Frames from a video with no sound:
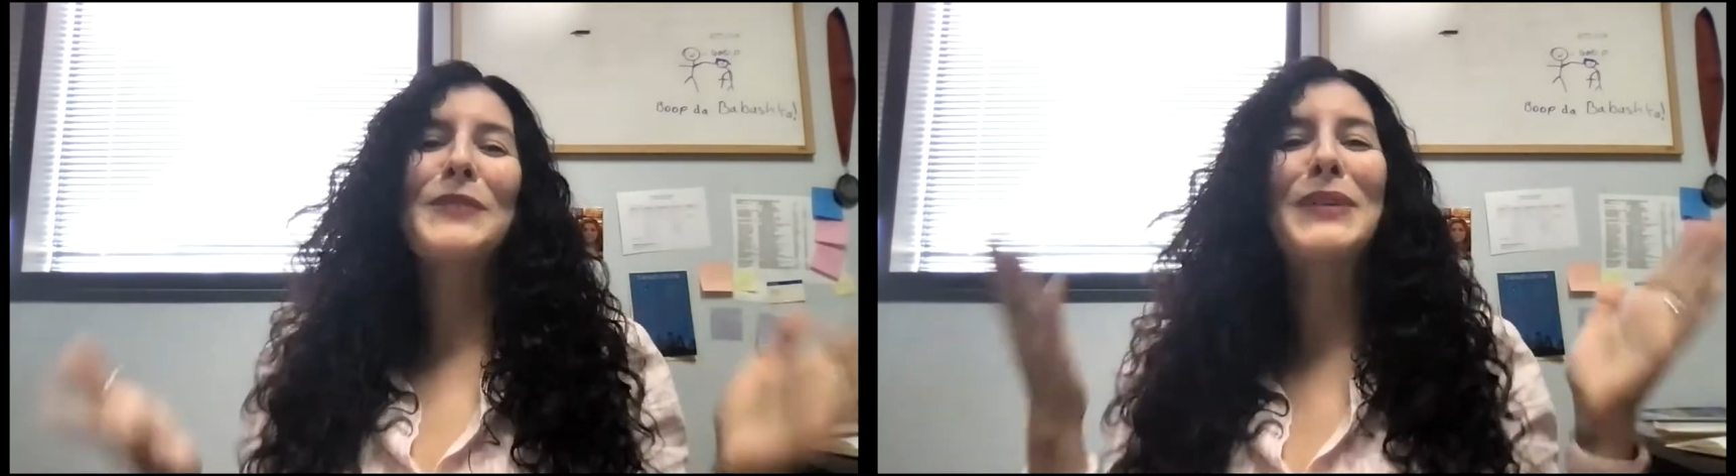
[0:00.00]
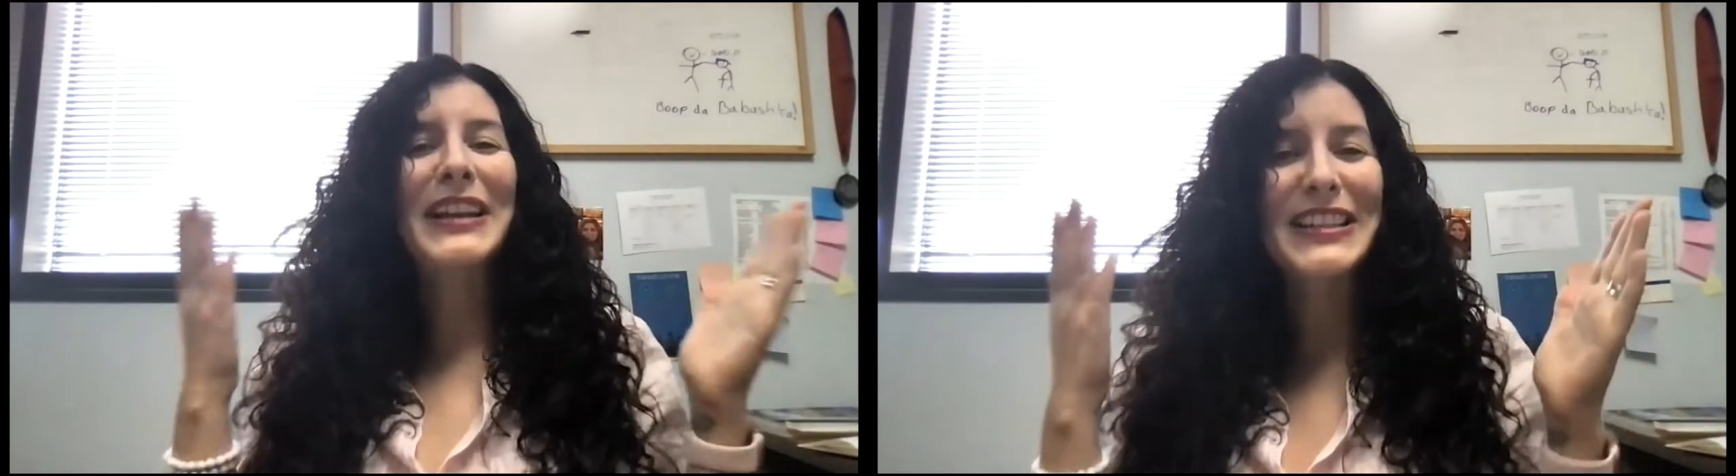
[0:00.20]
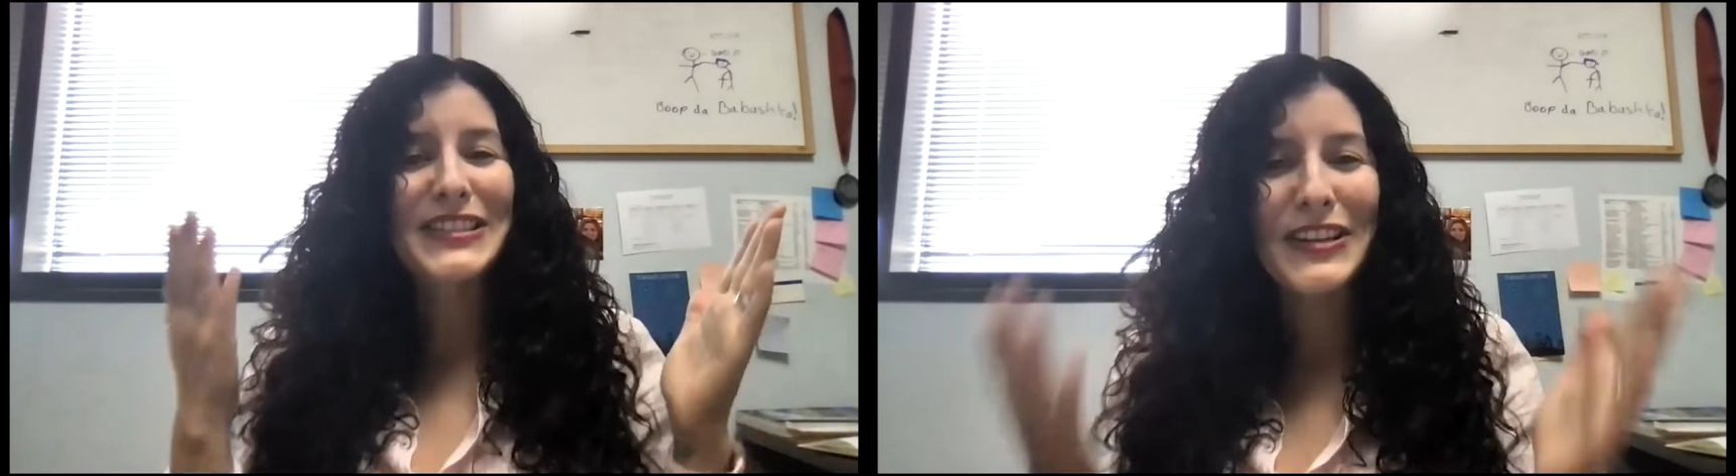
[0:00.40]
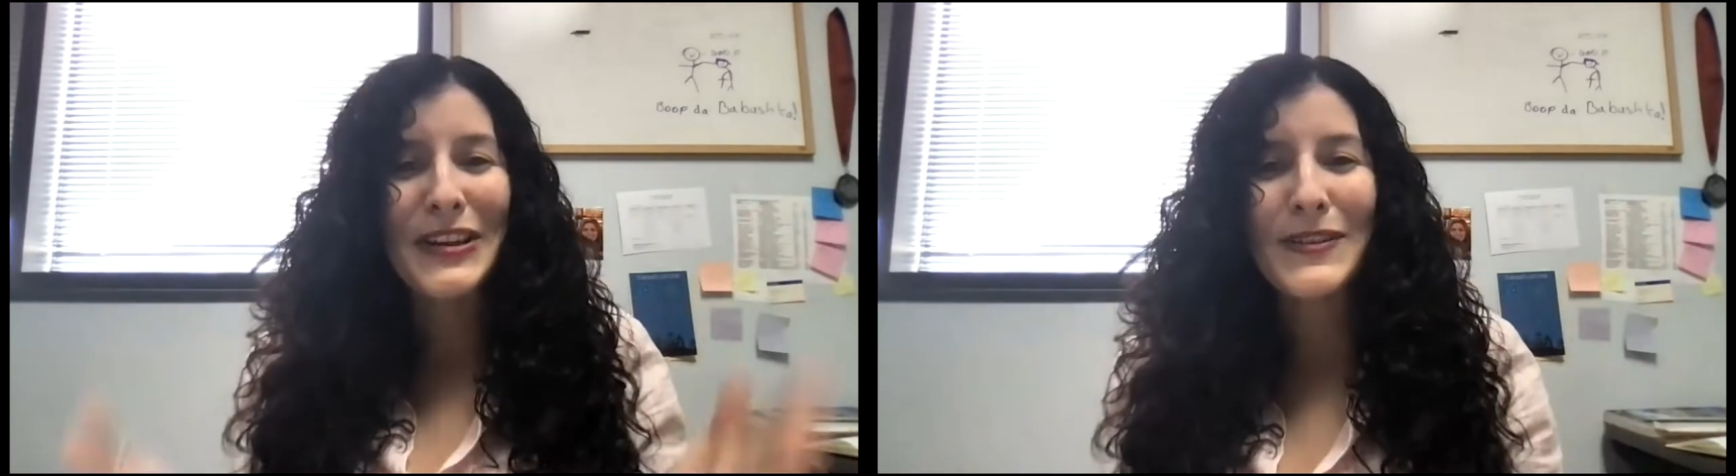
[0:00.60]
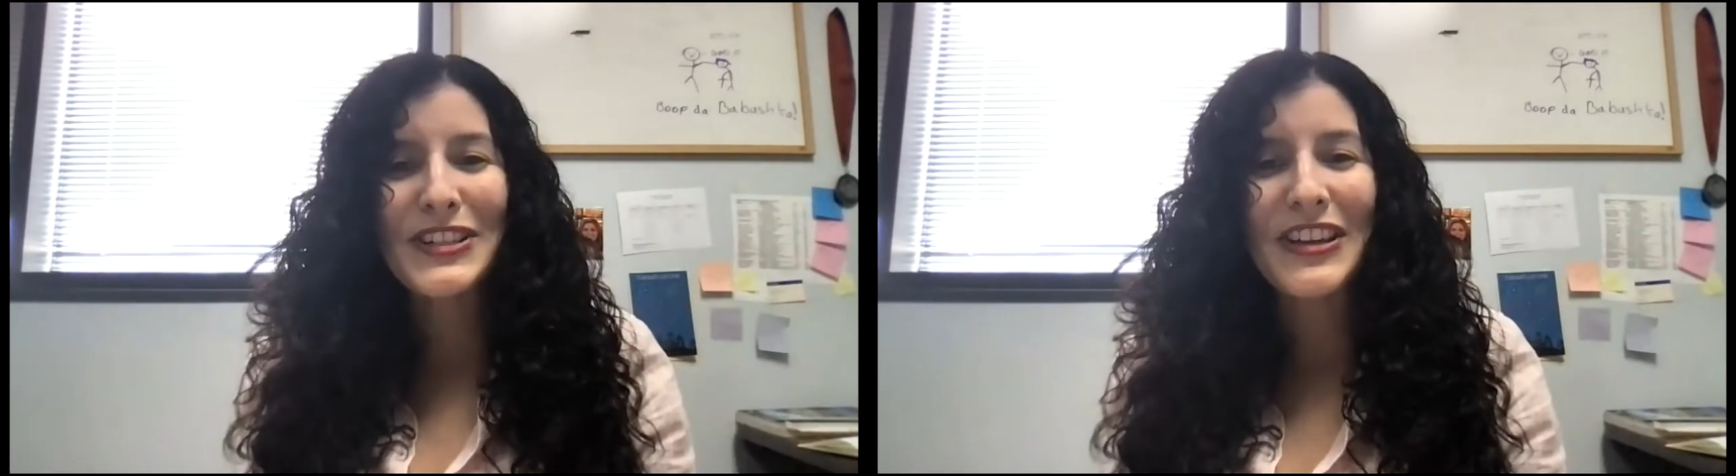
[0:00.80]
We're going to get to
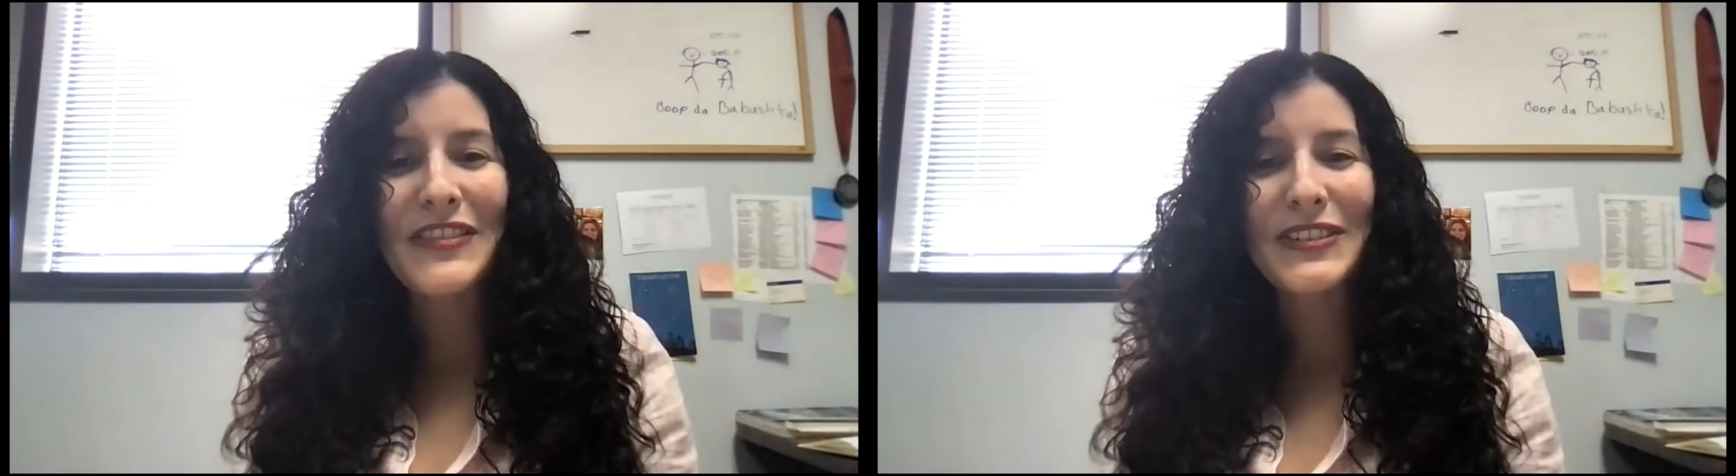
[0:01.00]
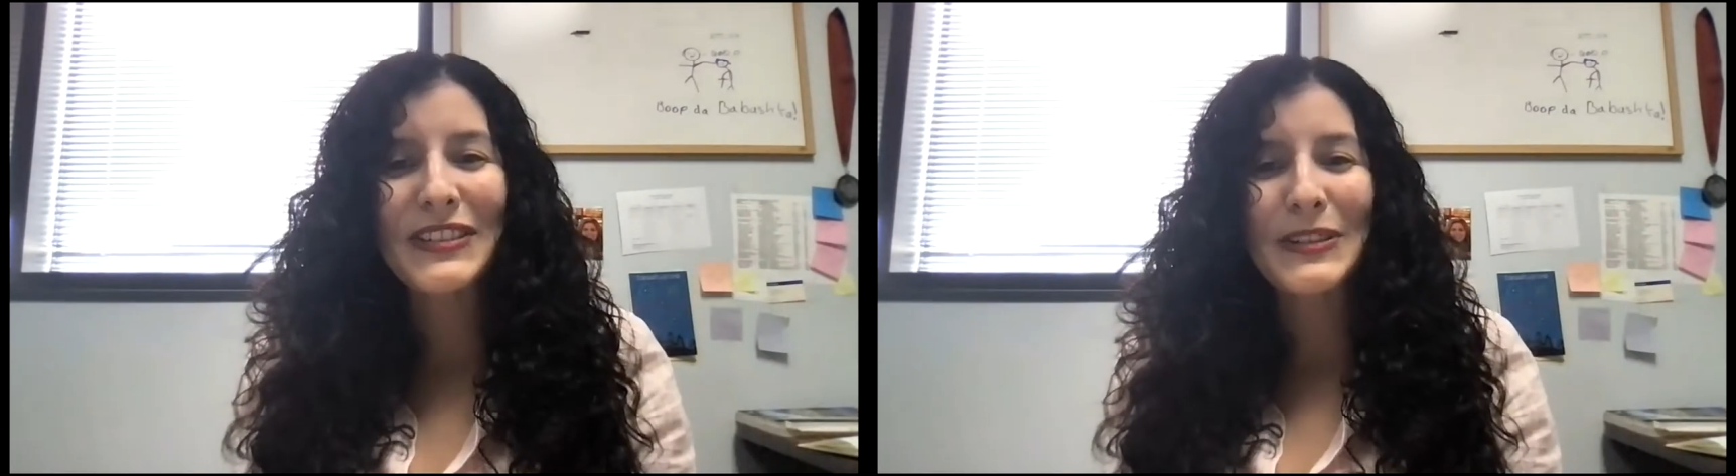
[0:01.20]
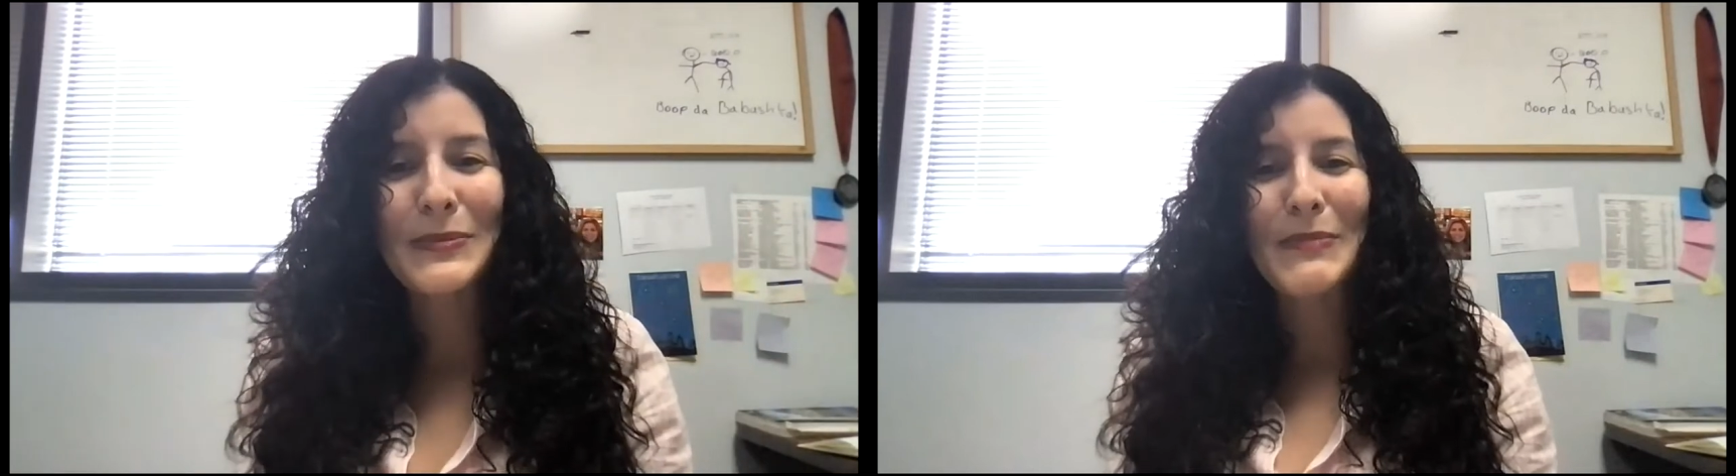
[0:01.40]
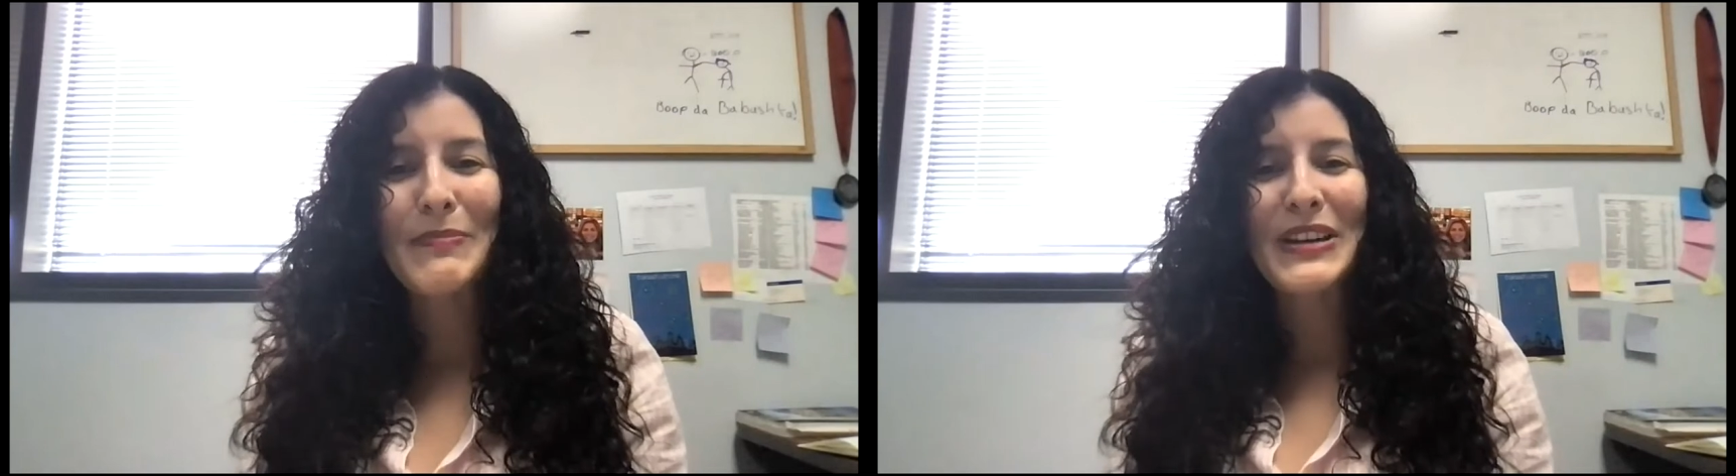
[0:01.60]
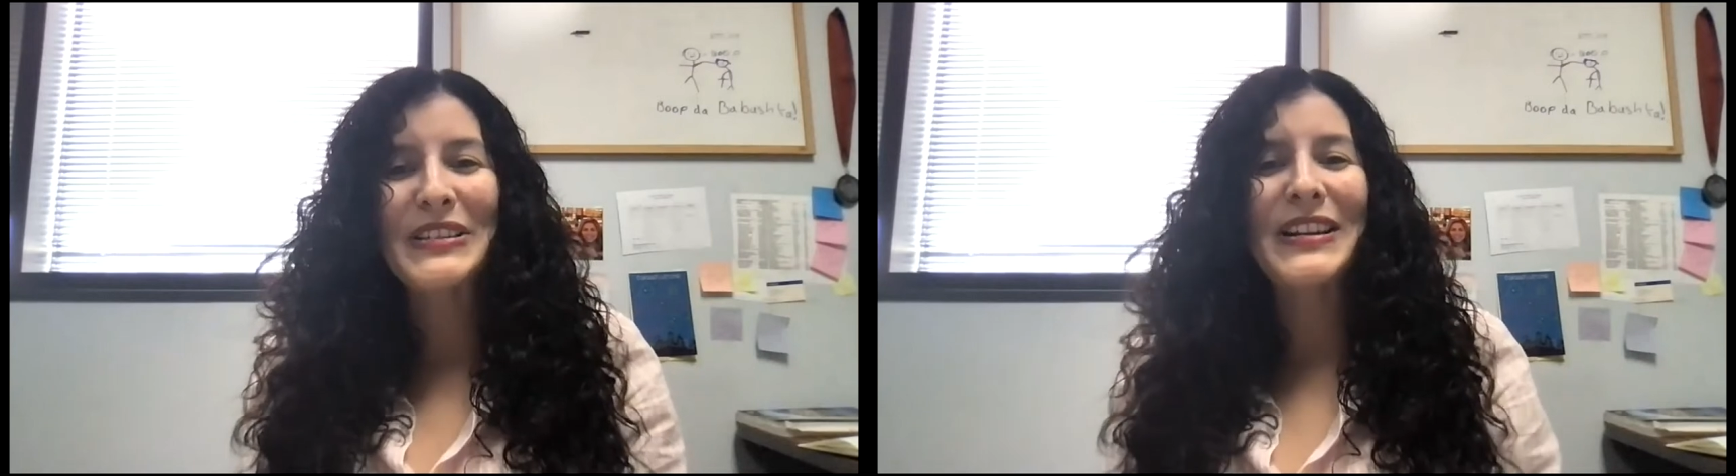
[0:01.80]
know each other a little bit
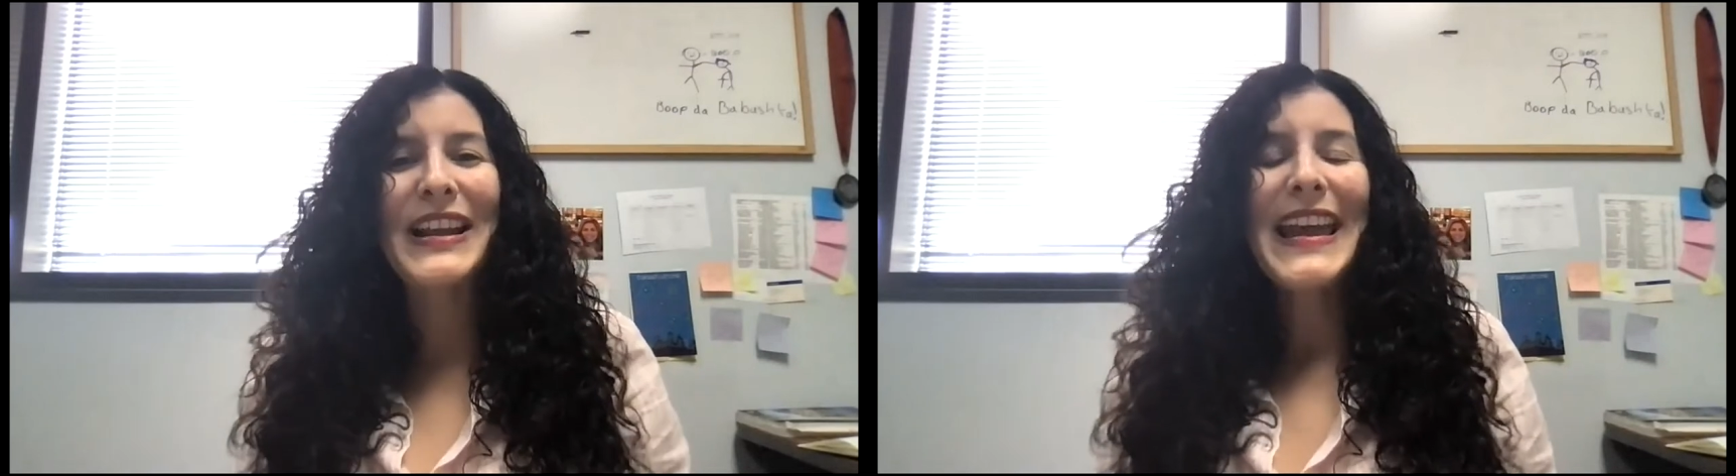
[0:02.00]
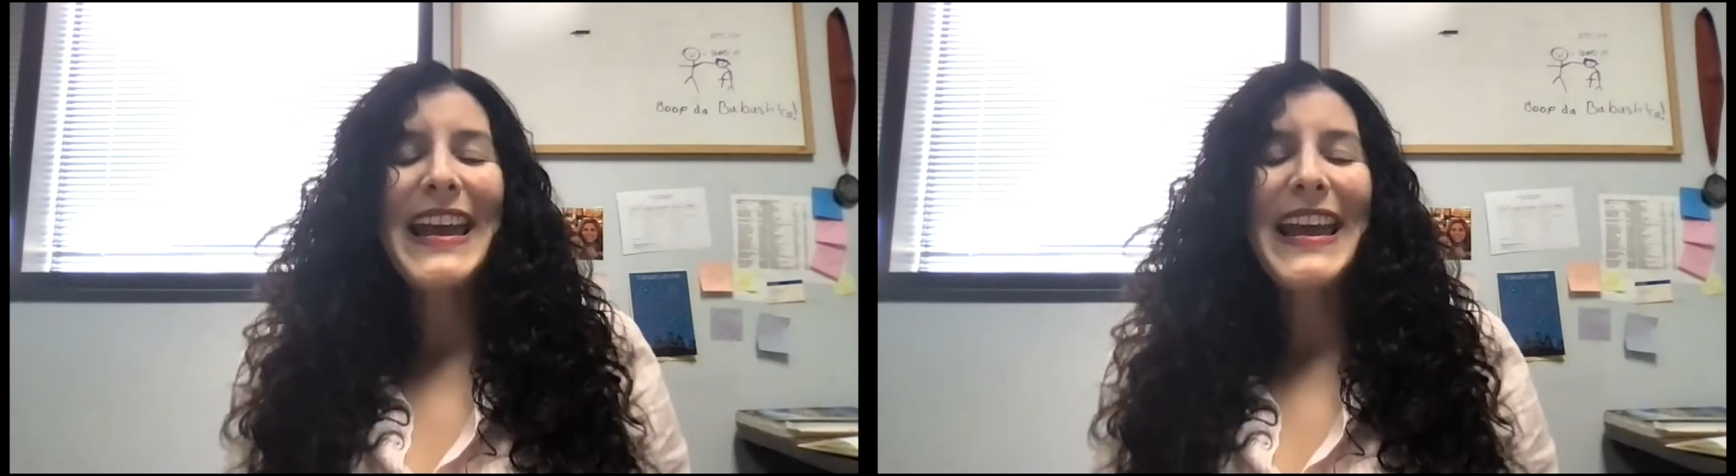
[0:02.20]
better